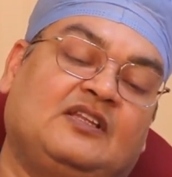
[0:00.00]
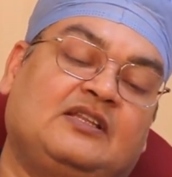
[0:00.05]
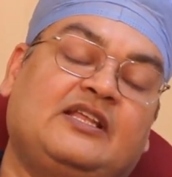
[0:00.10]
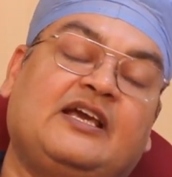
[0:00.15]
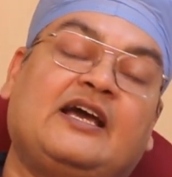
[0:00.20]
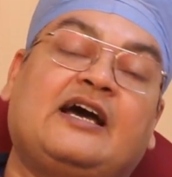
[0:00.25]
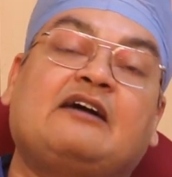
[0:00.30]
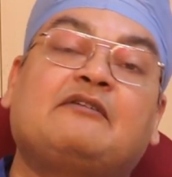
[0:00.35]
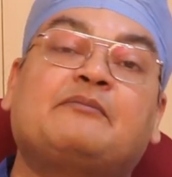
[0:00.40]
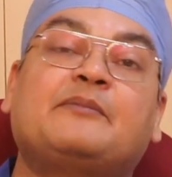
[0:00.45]

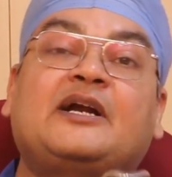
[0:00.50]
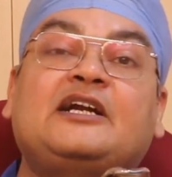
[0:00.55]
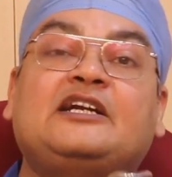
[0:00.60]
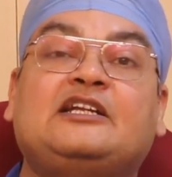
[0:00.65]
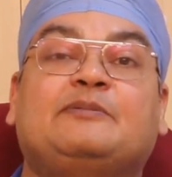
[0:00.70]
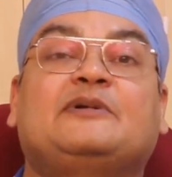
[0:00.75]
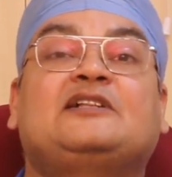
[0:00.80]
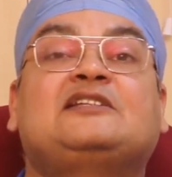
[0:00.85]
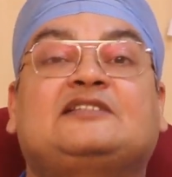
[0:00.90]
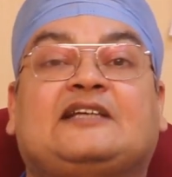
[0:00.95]
have
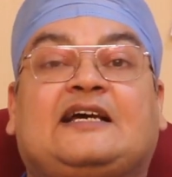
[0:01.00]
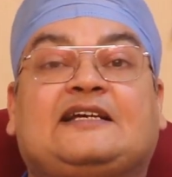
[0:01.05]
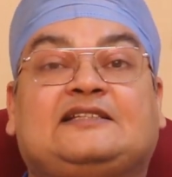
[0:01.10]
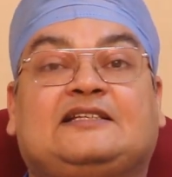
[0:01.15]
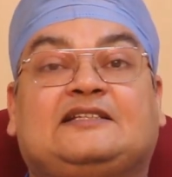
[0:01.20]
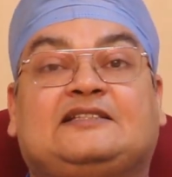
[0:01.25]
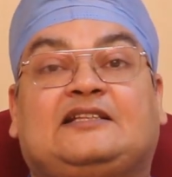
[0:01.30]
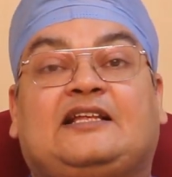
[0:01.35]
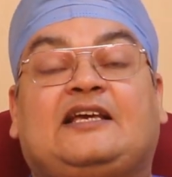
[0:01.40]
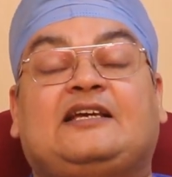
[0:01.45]
multiple
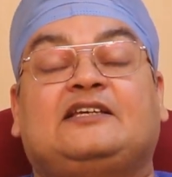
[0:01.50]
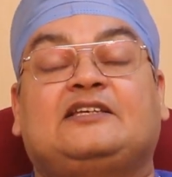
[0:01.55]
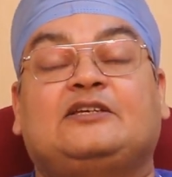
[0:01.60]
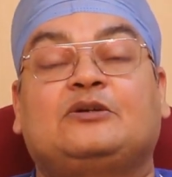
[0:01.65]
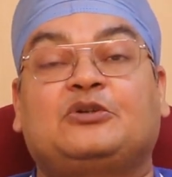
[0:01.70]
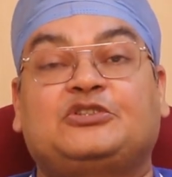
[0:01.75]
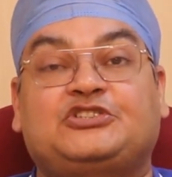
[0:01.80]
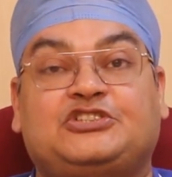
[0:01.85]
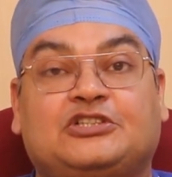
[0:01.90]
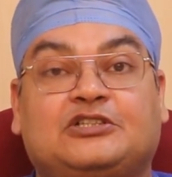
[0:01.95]
sizes, like
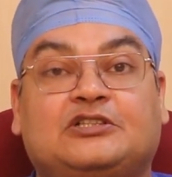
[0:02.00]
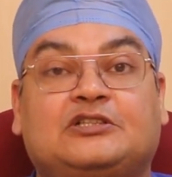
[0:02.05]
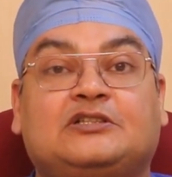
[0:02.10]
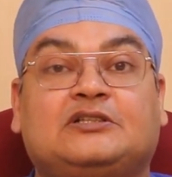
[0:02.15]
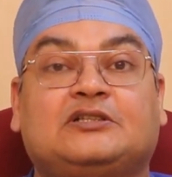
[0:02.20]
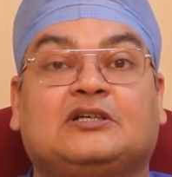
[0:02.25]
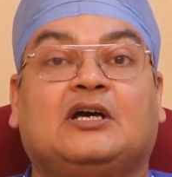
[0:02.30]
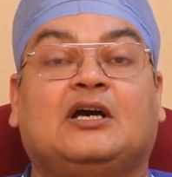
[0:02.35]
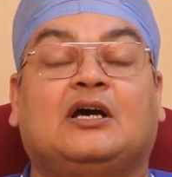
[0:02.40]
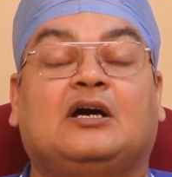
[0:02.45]
your
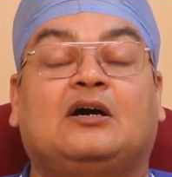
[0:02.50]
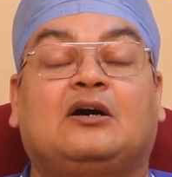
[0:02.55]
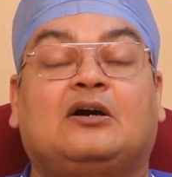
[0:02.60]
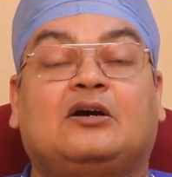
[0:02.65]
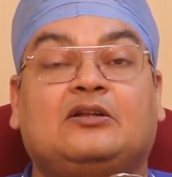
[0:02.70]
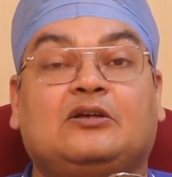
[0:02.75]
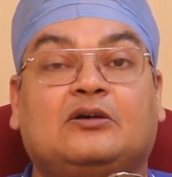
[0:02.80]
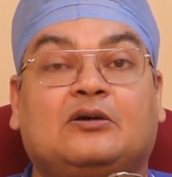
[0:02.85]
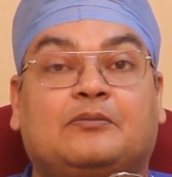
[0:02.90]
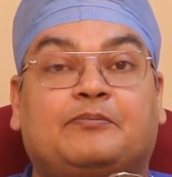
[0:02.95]
shirt
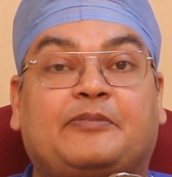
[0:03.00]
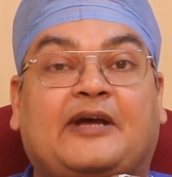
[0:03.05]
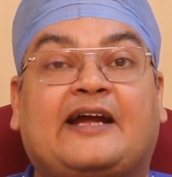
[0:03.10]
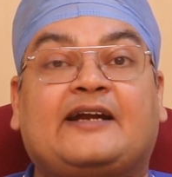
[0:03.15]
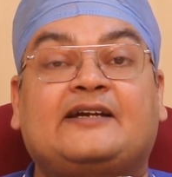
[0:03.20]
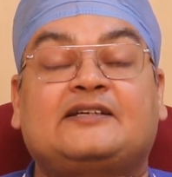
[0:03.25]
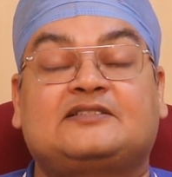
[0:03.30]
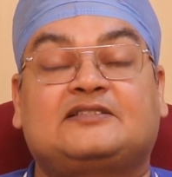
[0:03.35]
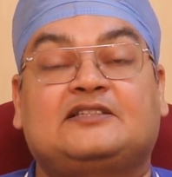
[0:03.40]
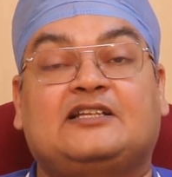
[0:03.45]
or your
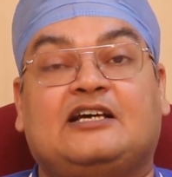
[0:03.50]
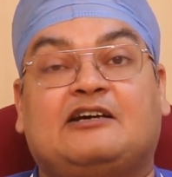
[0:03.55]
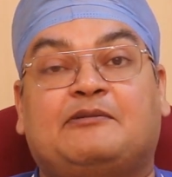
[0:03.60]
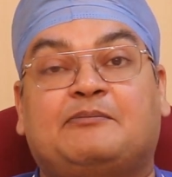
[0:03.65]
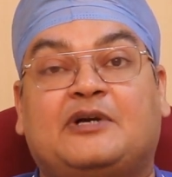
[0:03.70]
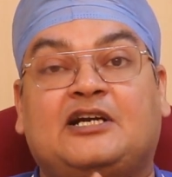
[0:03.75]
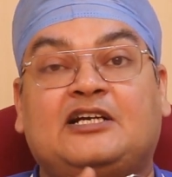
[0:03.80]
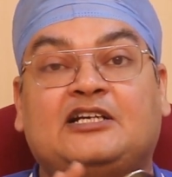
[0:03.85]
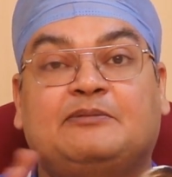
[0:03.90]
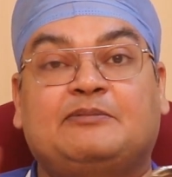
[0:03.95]
pants, they have
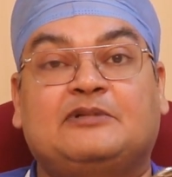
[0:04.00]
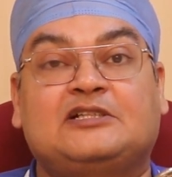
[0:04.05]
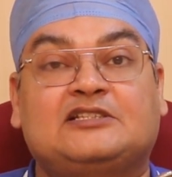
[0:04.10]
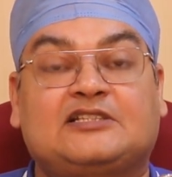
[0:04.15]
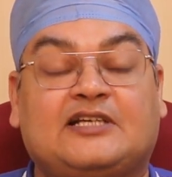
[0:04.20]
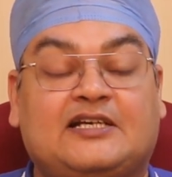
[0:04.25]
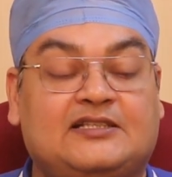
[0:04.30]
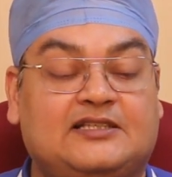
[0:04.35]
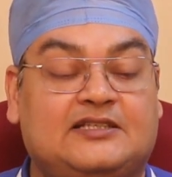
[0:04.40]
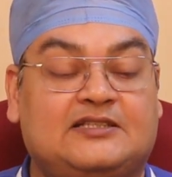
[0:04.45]
multiple
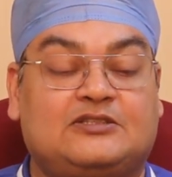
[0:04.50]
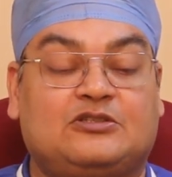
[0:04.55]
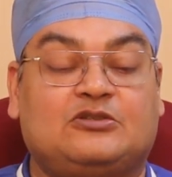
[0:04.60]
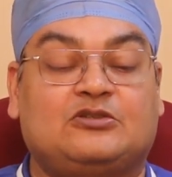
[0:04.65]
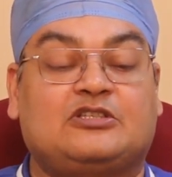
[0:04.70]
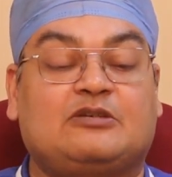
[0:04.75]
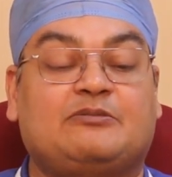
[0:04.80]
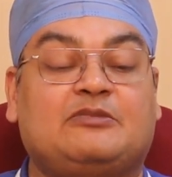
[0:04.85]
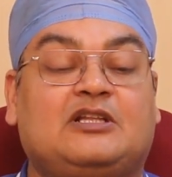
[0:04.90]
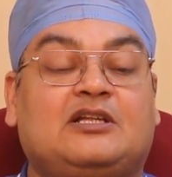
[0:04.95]
sizes. So
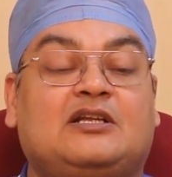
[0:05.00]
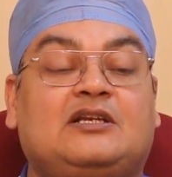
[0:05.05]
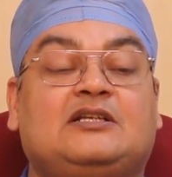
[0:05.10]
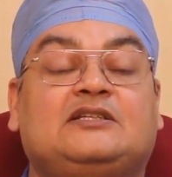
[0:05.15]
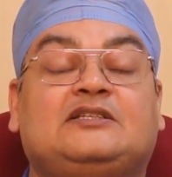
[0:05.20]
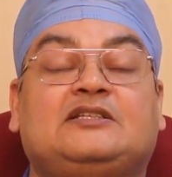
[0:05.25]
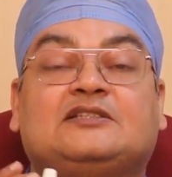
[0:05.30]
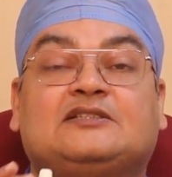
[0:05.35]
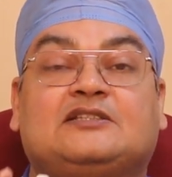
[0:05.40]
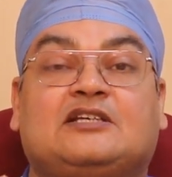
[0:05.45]

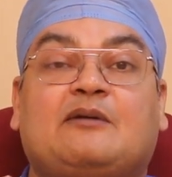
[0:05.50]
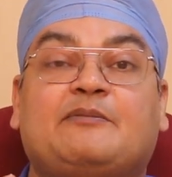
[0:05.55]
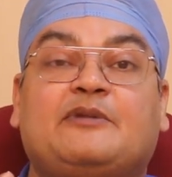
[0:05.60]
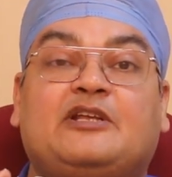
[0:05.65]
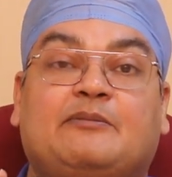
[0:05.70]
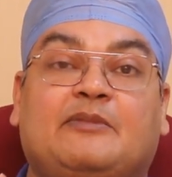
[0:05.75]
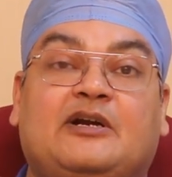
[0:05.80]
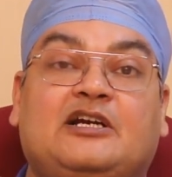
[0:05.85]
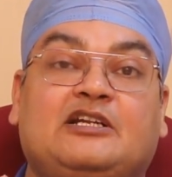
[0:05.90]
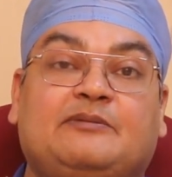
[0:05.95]
similarly these come
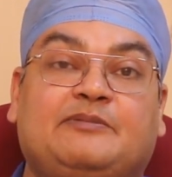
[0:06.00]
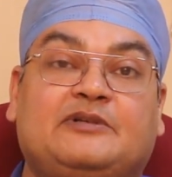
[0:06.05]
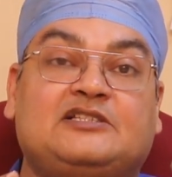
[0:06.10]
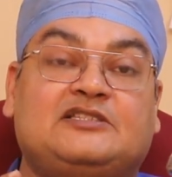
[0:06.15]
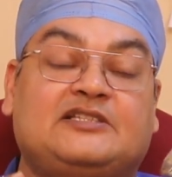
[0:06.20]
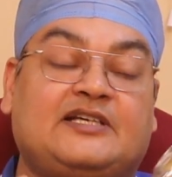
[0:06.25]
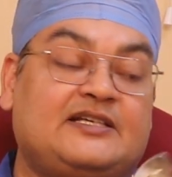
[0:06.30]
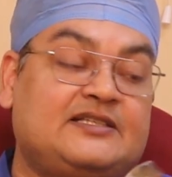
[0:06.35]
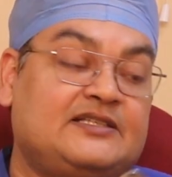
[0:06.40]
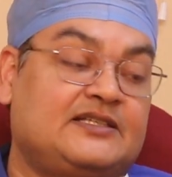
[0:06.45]
in multiple
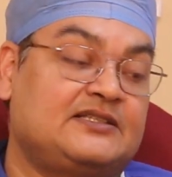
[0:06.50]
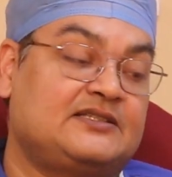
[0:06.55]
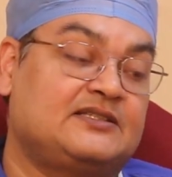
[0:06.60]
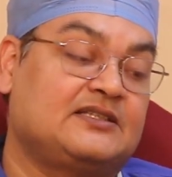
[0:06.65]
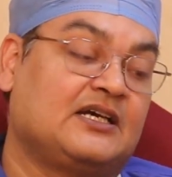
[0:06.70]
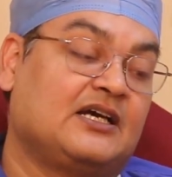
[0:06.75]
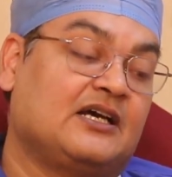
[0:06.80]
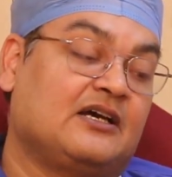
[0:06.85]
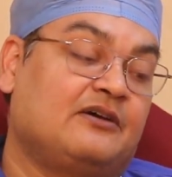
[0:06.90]
sizes.